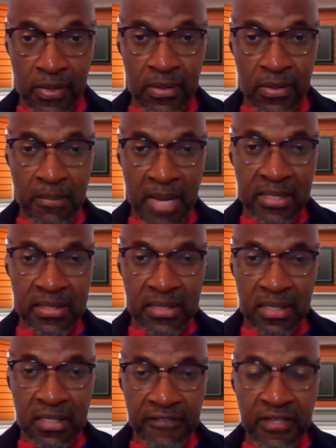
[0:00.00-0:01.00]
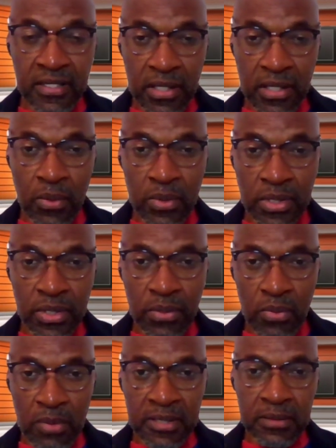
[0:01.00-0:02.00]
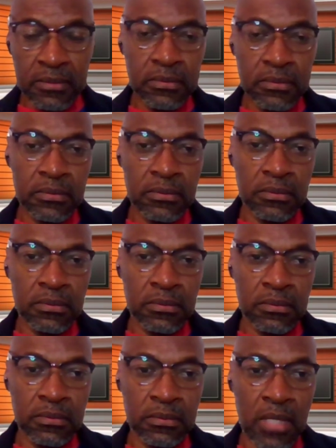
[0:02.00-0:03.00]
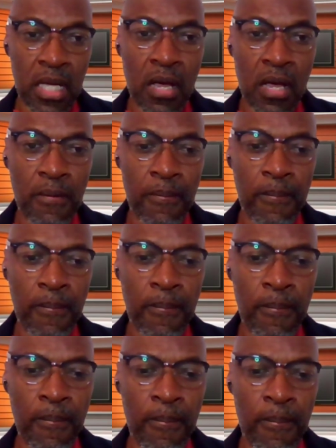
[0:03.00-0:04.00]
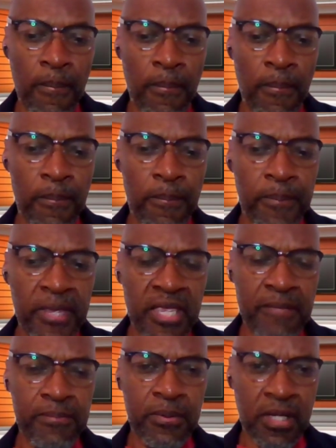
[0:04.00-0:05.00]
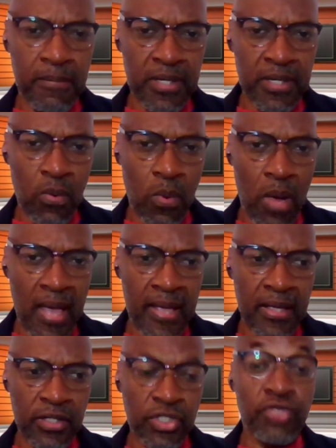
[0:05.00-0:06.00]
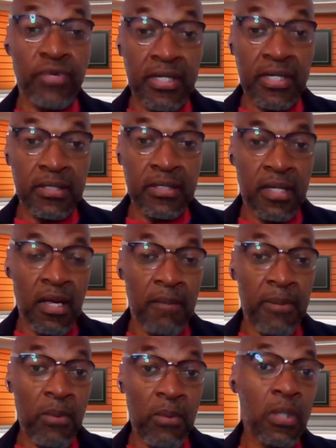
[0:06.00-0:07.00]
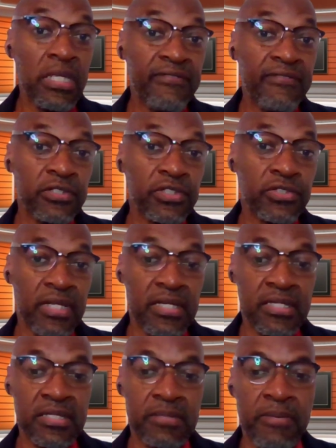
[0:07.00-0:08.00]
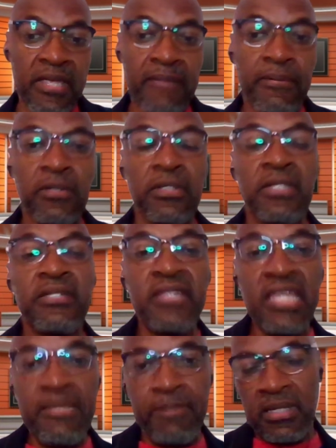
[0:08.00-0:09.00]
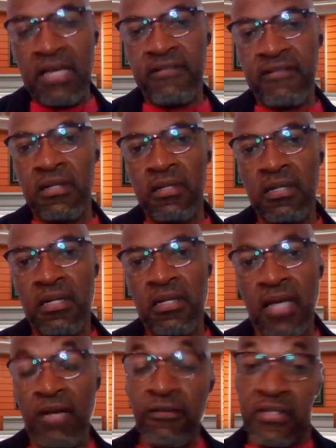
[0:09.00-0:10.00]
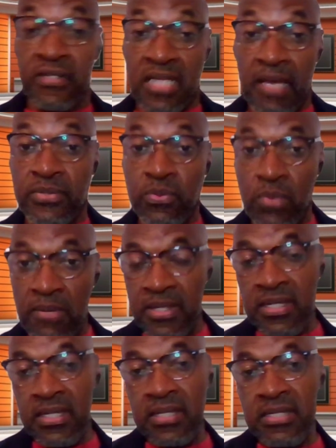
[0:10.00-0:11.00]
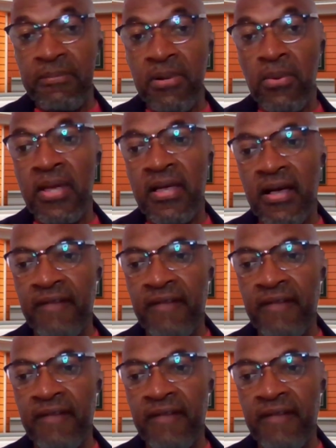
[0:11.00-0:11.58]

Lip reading: the man is significantly older than the woman, um, people can be quite triggered. But what even triggers people on a deeper level, and oftentimes women in a deeper way,